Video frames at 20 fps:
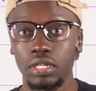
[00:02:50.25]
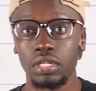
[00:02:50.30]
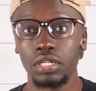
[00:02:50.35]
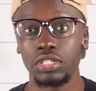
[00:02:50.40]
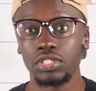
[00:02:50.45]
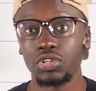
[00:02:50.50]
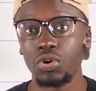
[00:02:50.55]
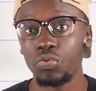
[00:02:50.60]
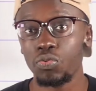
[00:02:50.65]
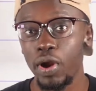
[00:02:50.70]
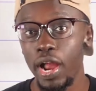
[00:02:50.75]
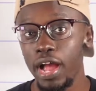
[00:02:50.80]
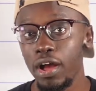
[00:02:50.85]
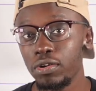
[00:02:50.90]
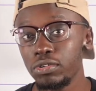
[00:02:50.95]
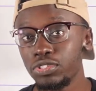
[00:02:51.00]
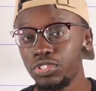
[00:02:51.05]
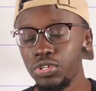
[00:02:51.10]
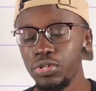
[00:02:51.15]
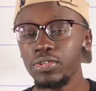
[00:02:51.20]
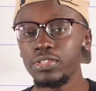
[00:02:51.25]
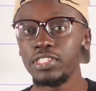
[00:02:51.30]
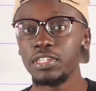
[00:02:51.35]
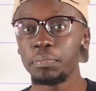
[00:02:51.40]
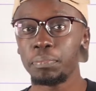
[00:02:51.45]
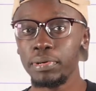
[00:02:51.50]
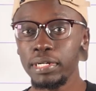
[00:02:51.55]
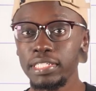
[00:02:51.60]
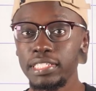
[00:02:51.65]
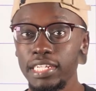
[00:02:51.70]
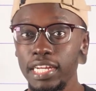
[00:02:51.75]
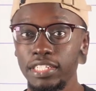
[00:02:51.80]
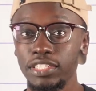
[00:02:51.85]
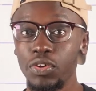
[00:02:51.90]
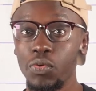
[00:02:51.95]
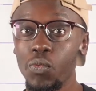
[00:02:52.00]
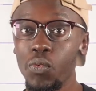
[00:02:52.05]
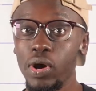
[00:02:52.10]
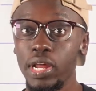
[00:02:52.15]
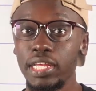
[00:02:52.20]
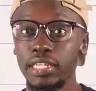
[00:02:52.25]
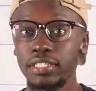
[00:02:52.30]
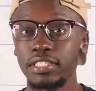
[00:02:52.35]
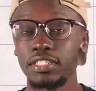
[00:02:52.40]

So round 2, depreciation. What is